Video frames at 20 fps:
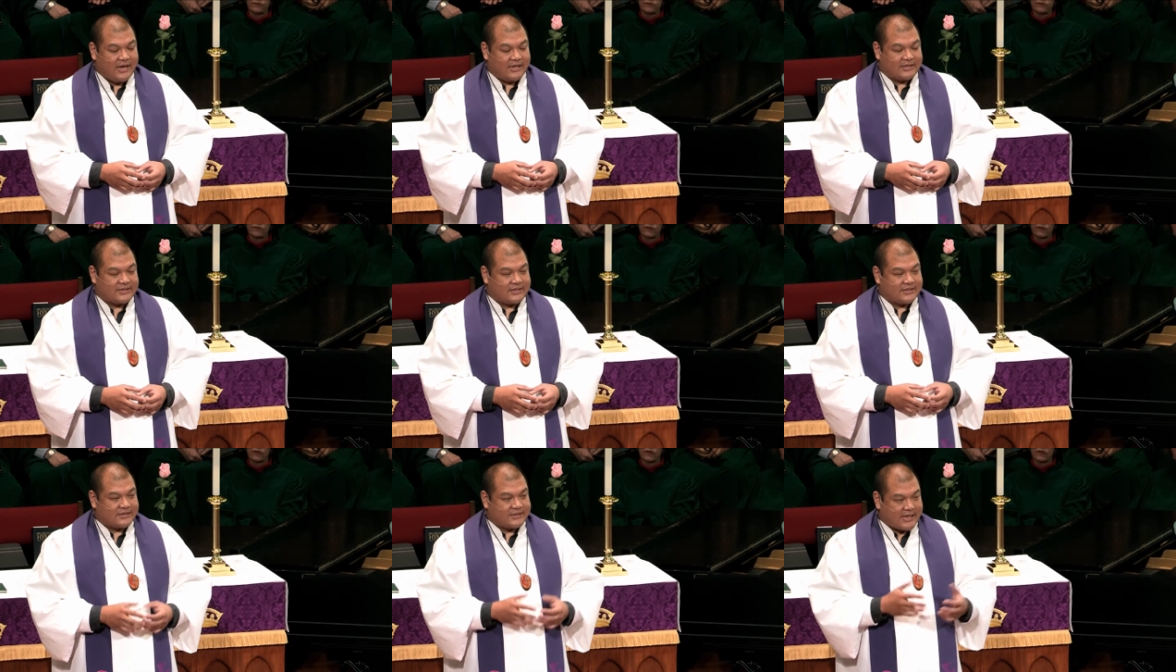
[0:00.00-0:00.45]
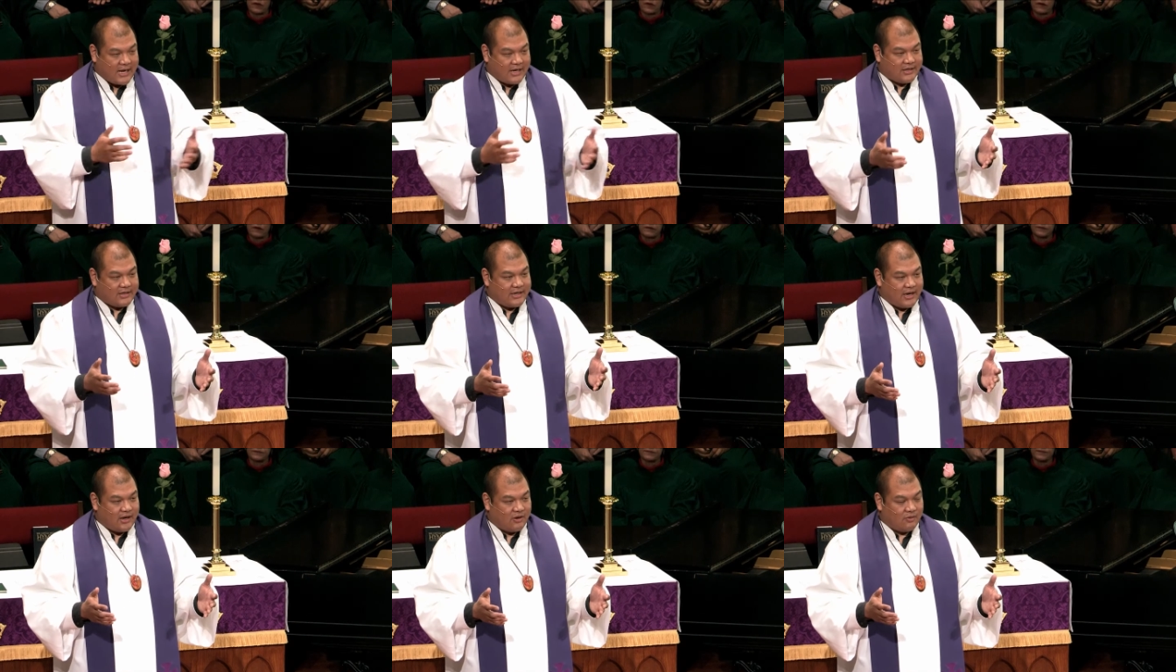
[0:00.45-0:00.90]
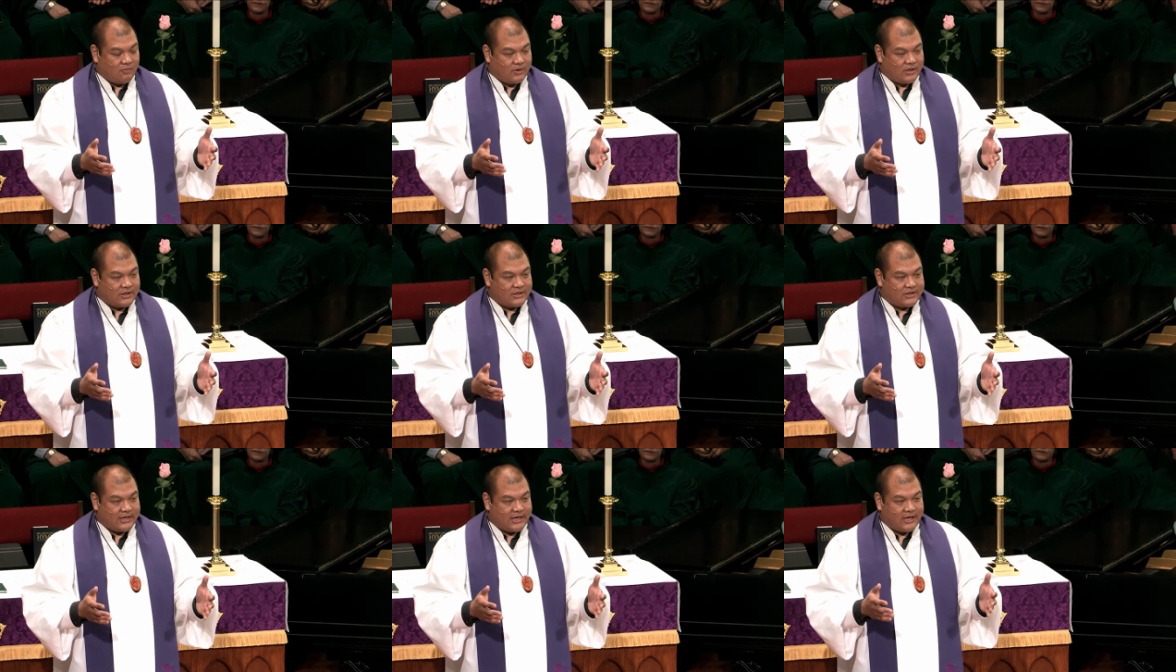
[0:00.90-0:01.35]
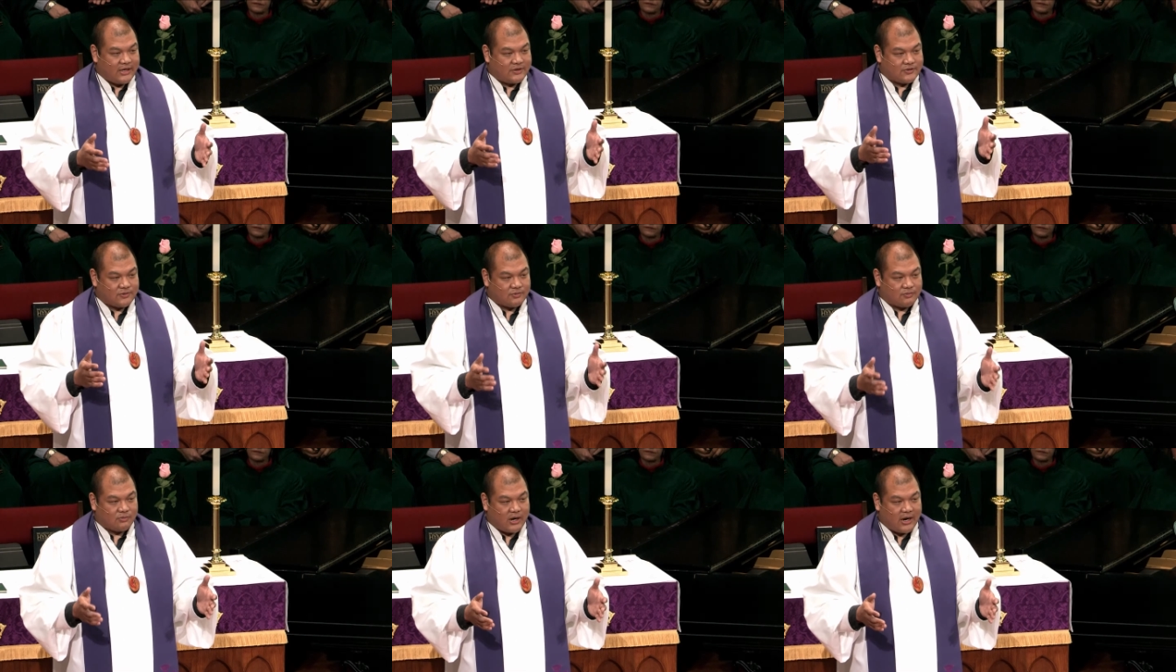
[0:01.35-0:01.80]
as he sat down one day
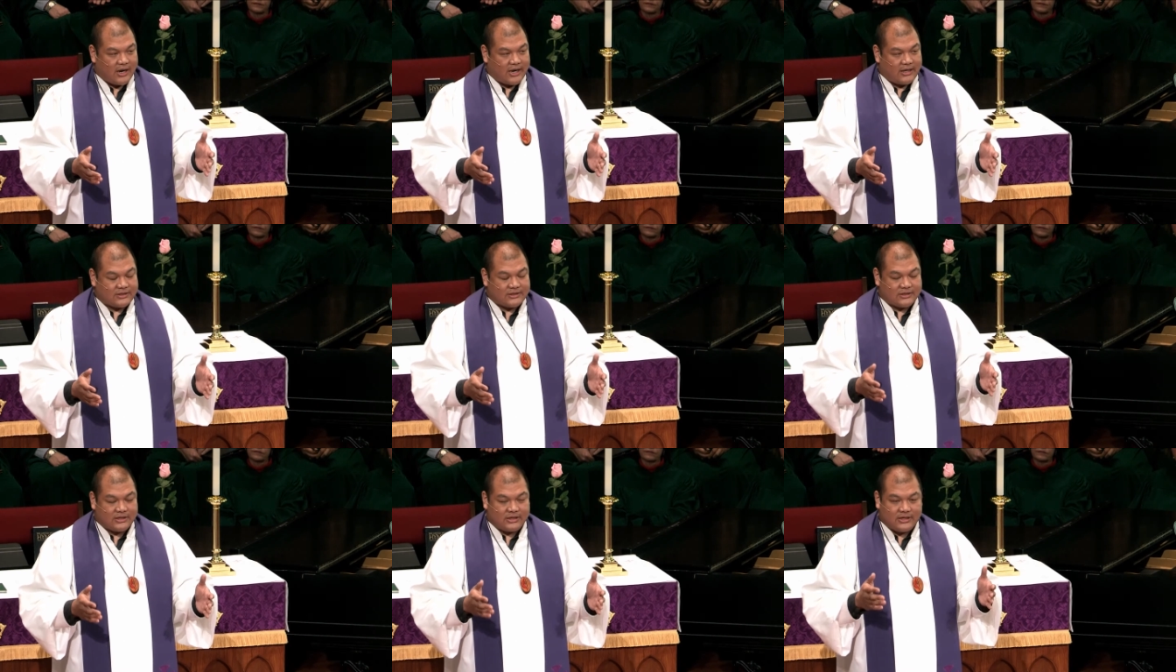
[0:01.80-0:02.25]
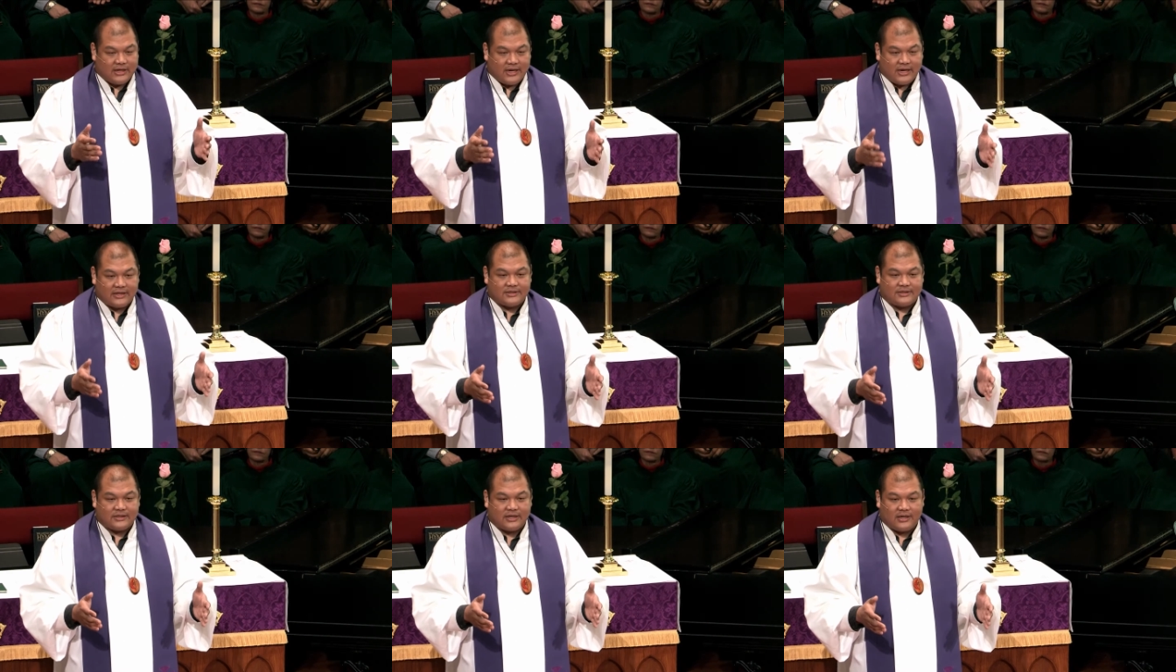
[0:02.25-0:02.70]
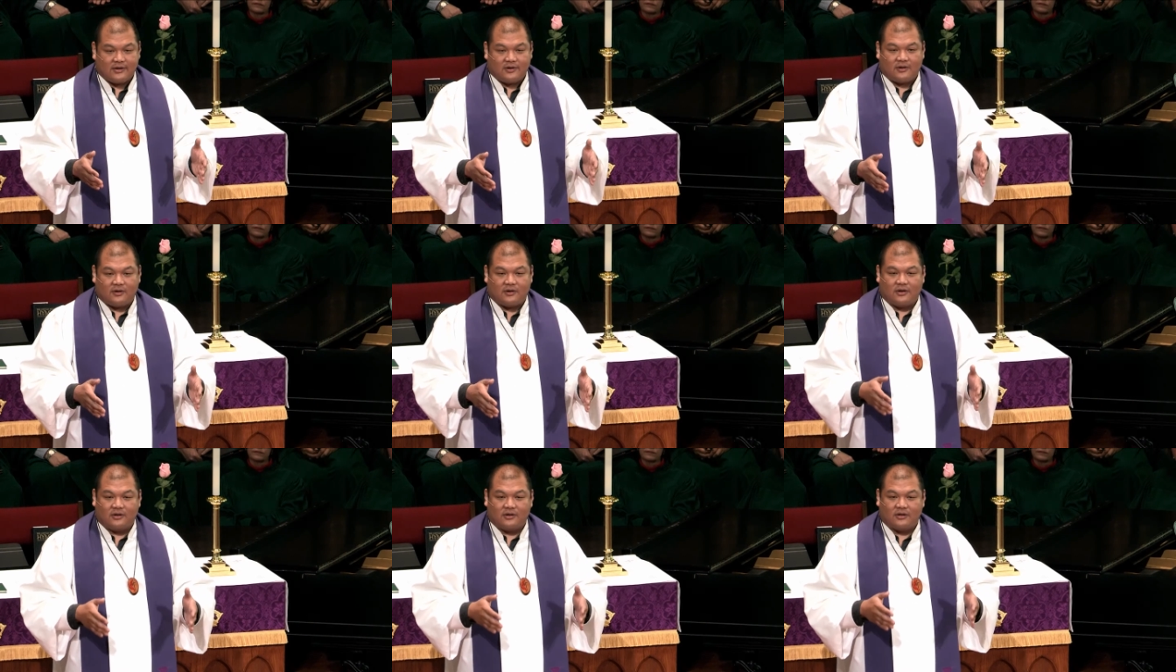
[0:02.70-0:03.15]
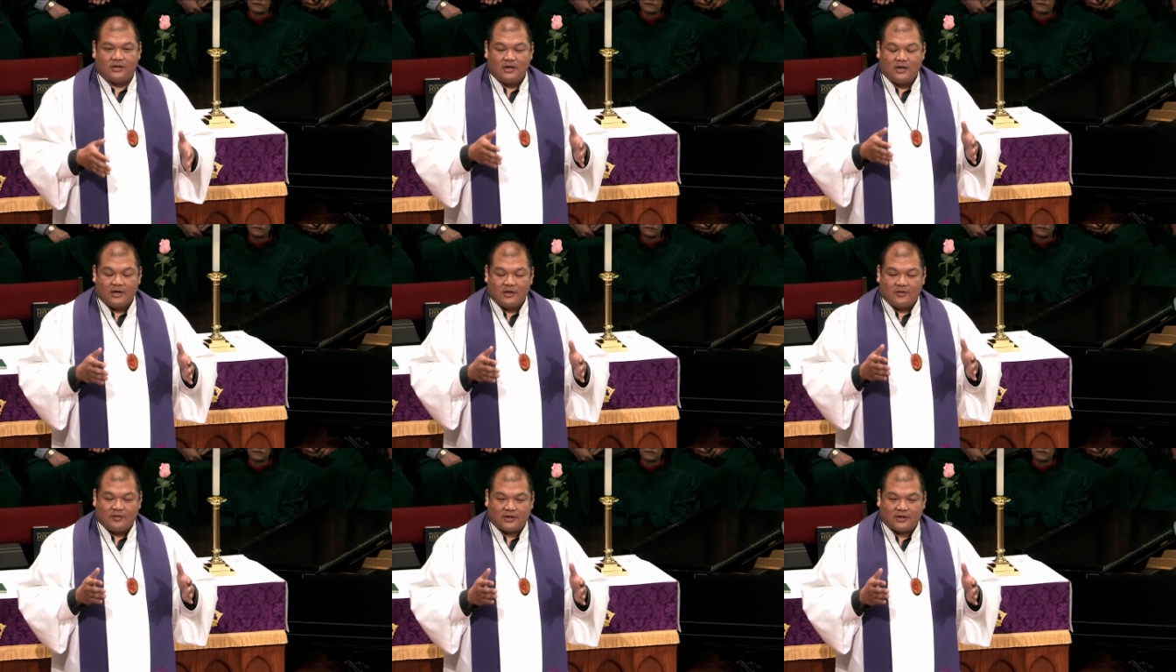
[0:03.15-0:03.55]
to write an essay called